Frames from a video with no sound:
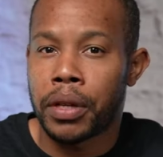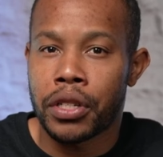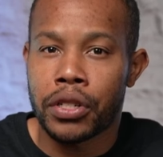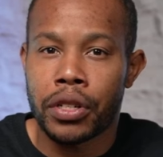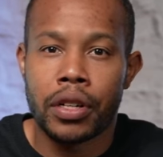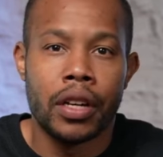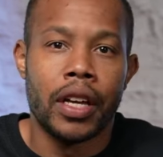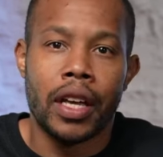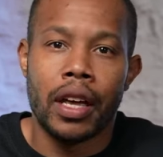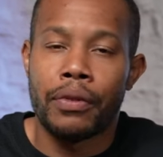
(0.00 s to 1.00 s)
picture.
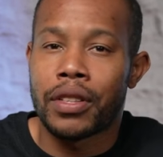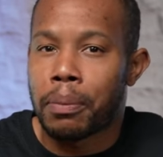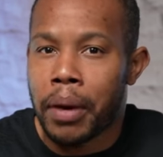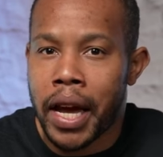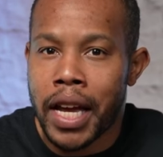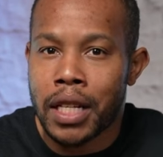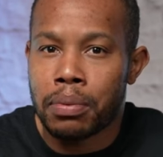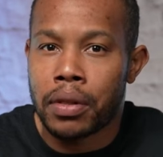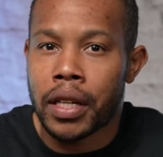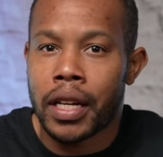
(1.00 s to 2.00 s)
If it's a pass
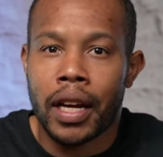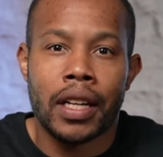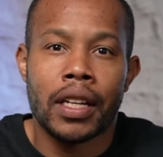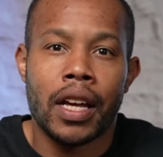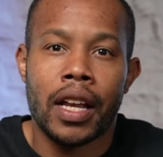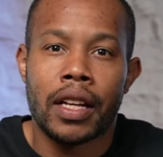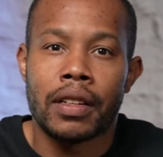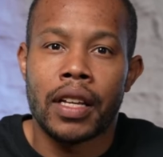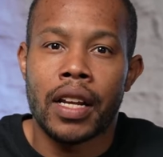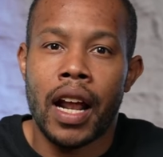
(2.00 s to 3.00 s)
play, I can kind
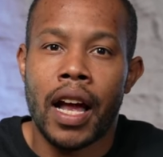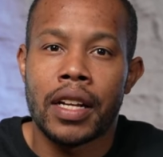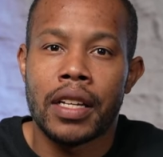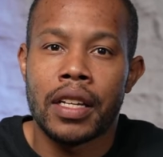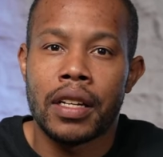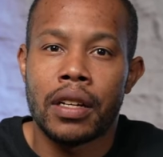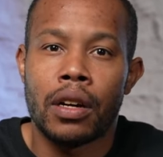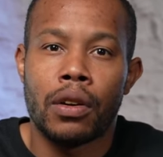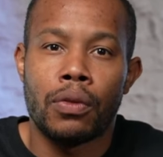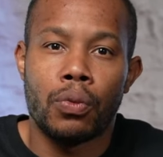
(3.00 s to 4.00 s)
of get an idea
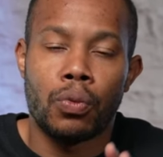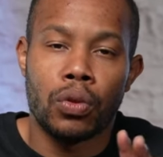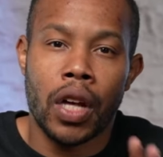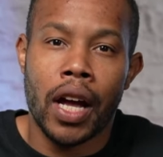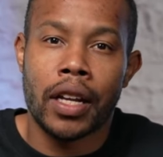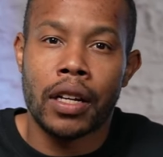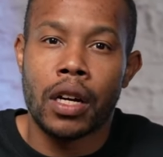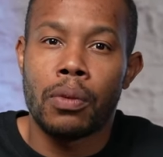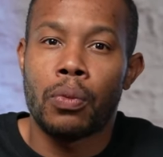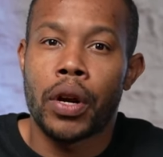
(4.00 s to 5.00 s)
of lining up